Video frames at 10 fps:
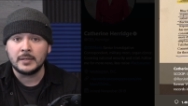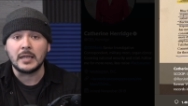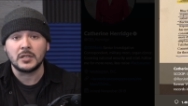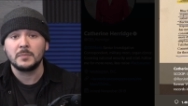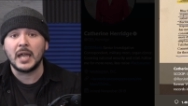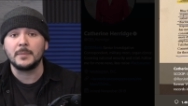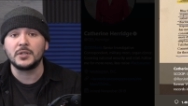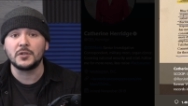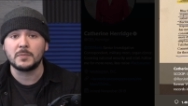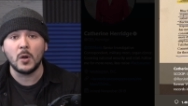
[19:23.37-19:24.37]
Now, sometimes
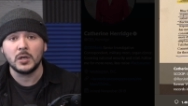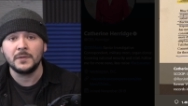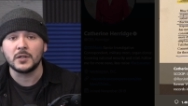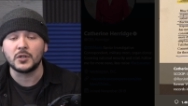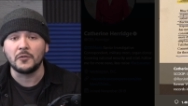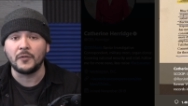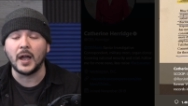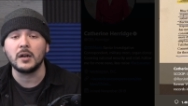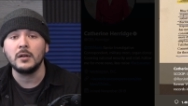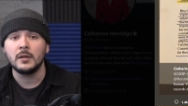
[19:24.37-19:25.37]
there's smoke and there's no
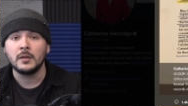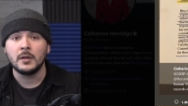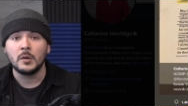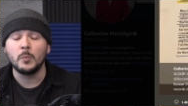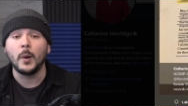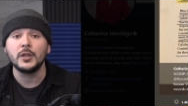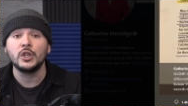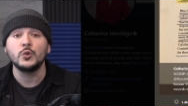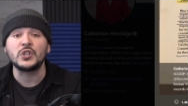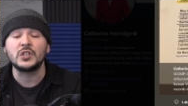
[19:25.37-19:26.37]
fire, but
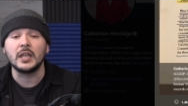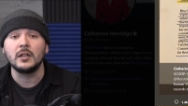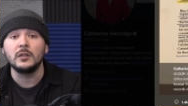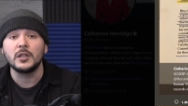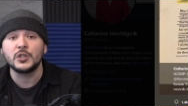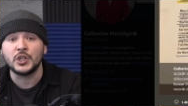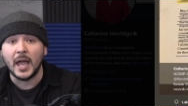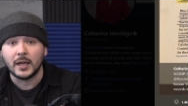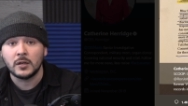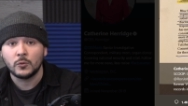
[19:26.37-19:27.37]
you still
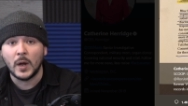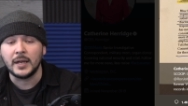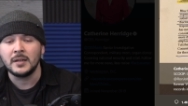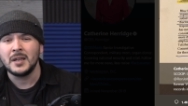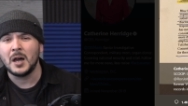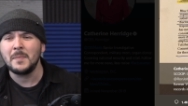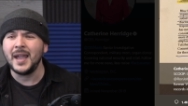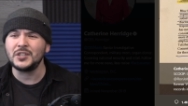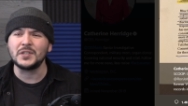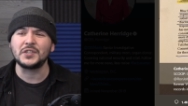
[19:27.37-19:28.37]
check, right?
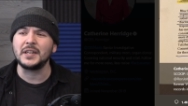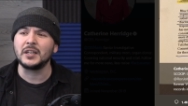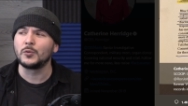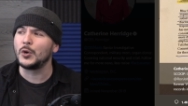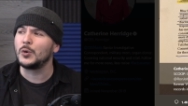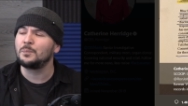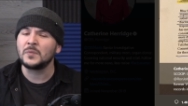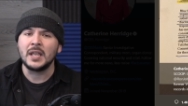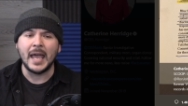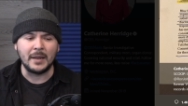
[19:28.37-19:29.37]
Imagine sitting in a room
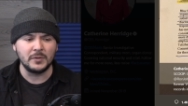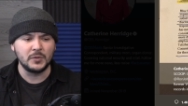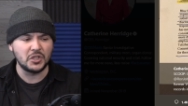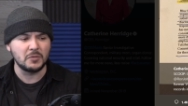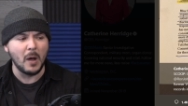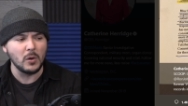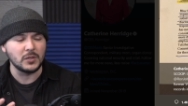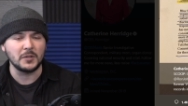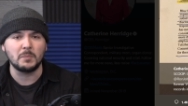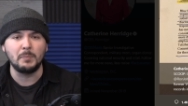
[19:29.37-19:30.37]
and smoke
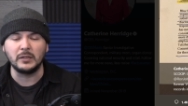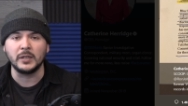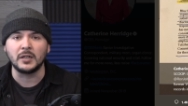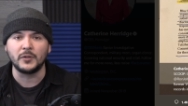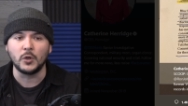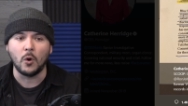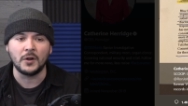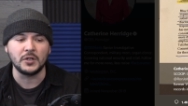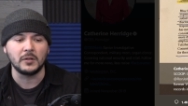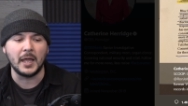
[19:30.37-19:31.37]
starts billing under the
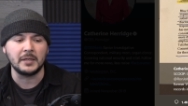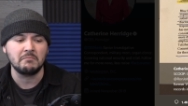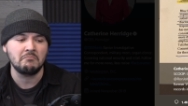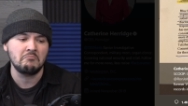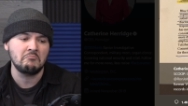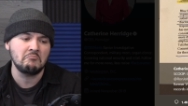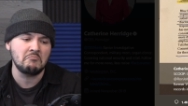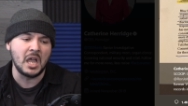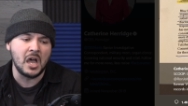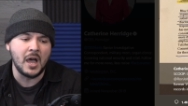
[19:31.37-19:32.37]
door, and you're like,
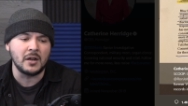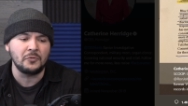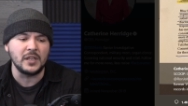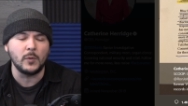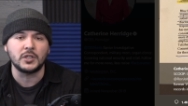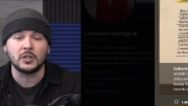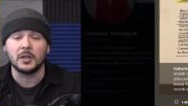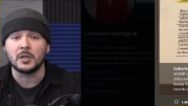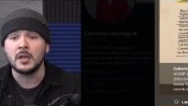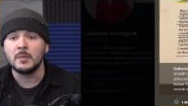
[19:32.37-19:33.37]
mm, no, I don't think we should
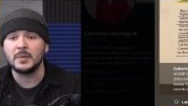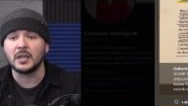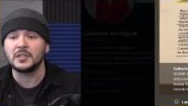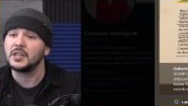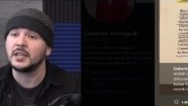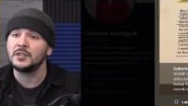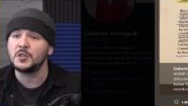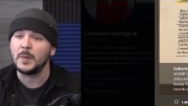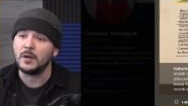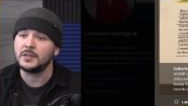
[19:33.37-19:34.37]
look because it's a
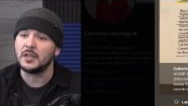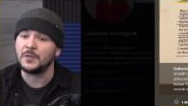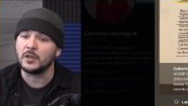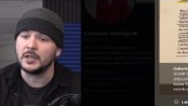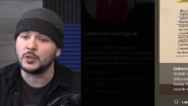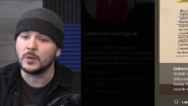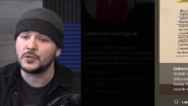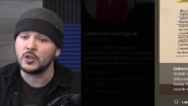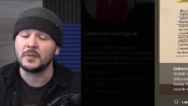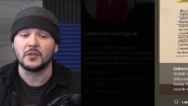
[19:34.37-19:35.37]
conspiracy theory to
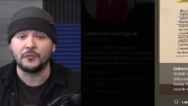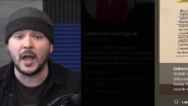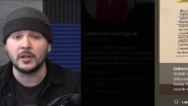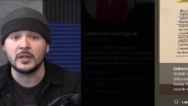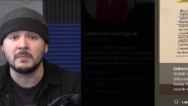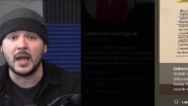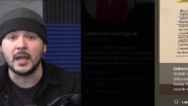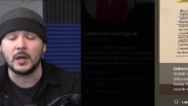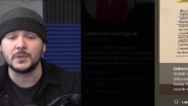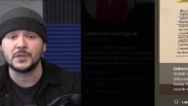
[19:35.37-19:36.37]
assume there's a fire in
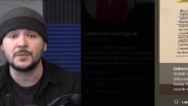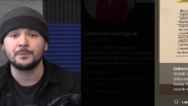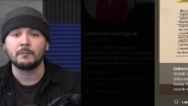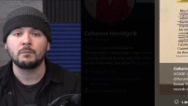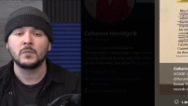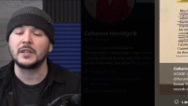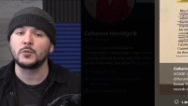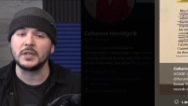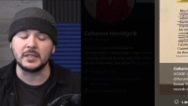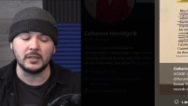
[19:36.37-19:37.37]
my house.
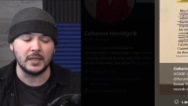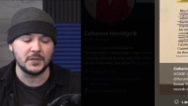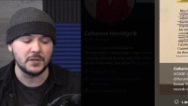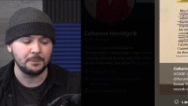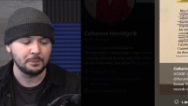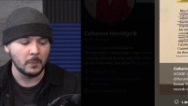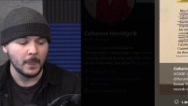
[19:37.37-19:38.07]
That's ridiculous.